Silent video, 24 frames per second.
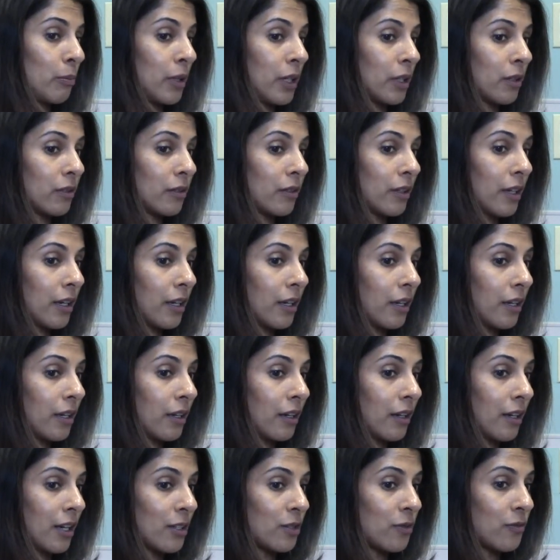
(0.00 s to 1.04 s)
But
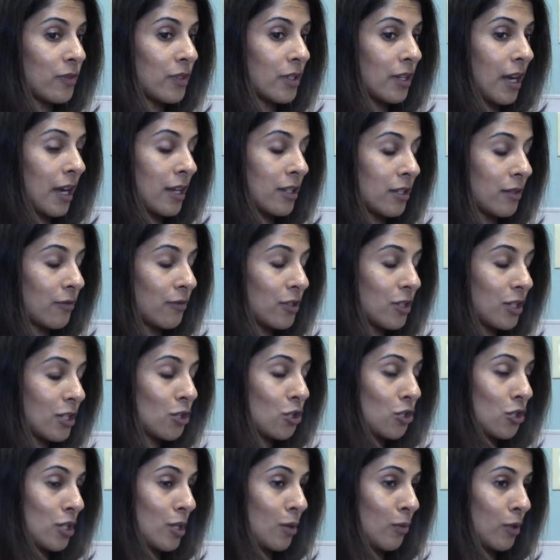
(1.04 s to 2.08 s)
as the
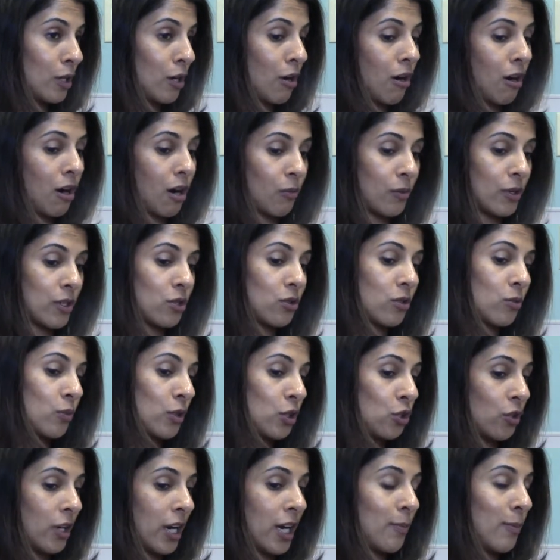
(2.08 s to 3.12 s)
physicians that we are,
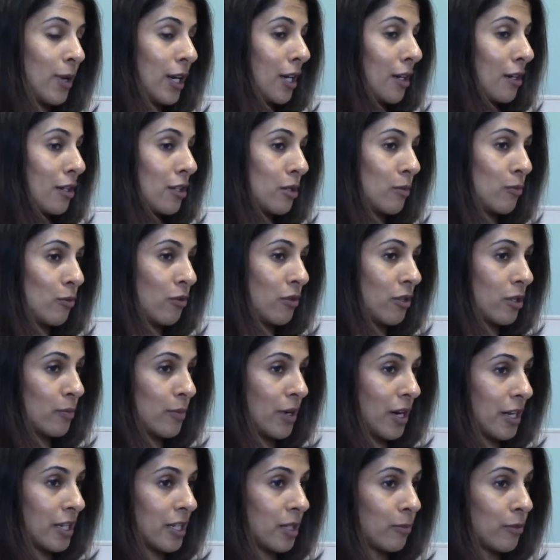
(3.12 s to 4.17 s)
we try and make it as smooth as
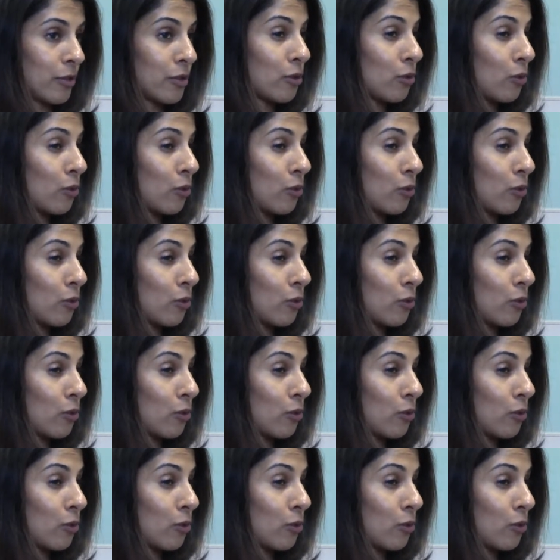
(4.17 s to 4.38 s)
possible.